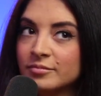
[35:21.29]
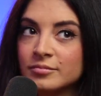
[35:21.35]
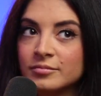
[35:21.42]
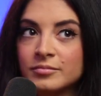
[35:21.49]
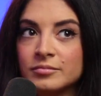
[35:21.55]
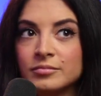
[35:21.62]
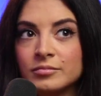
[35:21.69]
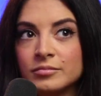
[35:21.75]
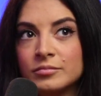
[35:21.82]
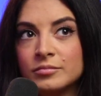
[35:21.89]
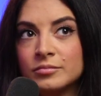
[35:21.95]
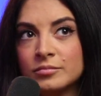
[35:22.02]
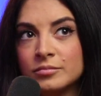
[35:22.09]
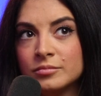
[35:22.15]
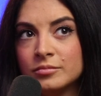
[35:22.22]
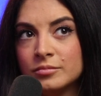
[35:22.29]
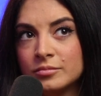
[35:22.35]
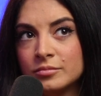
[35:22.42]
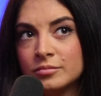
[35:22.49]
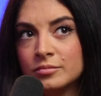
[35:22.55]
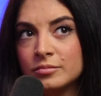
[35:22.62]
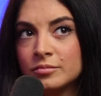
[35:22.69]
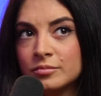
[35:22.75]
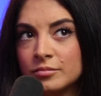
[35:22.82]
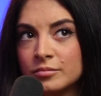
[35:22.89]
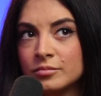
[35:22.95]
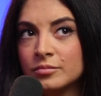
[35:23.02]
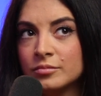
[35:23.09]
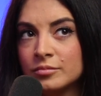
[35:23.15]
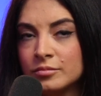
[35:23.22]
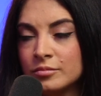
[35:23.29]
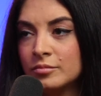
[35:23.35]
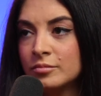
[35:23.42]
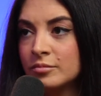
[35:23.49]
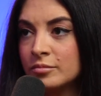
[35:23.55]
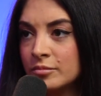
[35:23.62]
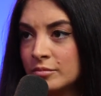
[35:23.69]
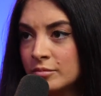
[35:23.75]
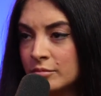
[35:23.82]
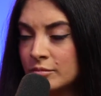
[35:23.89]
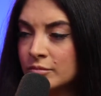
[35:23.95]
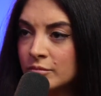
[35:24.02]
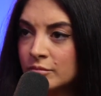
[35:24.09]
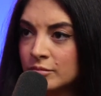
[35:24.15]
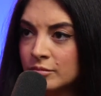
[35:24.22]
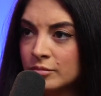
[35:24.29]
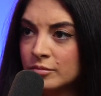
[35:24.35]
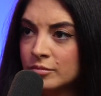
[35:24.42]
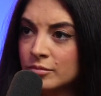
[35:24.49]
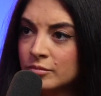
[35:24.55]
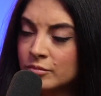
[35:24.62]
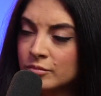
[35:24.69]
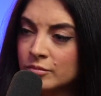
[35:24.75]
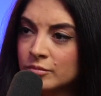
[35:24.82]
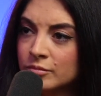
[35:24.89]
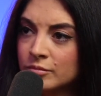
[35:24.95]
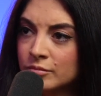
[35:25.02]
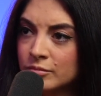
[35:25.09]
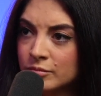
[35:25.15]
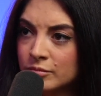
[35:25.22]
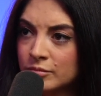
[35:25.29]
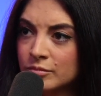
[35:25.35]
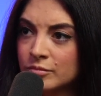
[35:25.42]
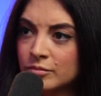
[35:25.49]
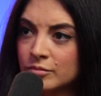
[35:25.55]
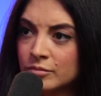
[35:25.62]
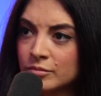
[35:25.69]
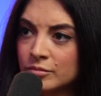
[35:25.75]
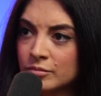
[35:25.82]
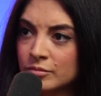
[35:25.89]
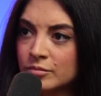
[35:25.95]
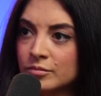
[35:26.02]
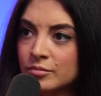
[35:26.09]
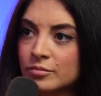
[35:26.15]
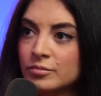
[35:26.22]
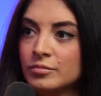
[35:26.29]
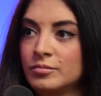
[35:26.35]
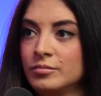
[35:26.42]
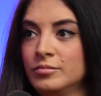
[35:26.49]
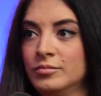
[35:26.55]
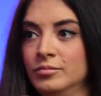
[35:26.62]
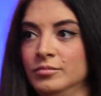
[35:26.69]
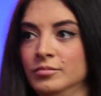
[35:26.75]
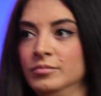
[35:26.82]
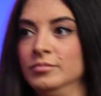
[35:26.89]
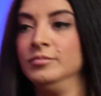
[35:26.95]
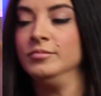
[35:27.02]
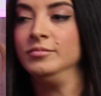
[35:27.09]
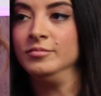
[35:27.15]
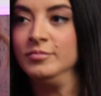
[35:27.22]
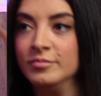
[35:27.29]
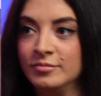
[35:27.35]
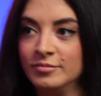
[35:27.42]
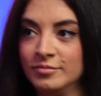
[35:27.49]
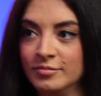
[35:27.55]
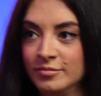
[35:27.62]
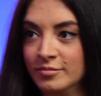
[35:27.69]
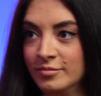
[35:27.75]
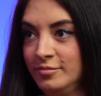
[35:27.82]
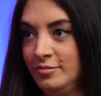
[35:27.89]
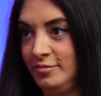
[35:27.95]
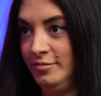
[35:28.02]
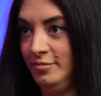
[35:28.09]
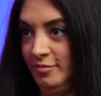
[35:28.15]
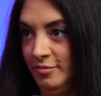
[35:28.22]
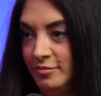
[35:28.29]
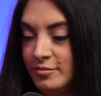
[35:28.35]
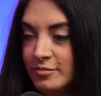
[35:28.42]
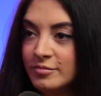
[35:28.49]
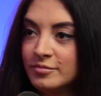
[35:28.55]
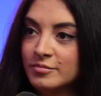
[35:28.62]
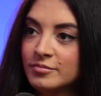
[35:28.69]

No words are spoken by the person on screen.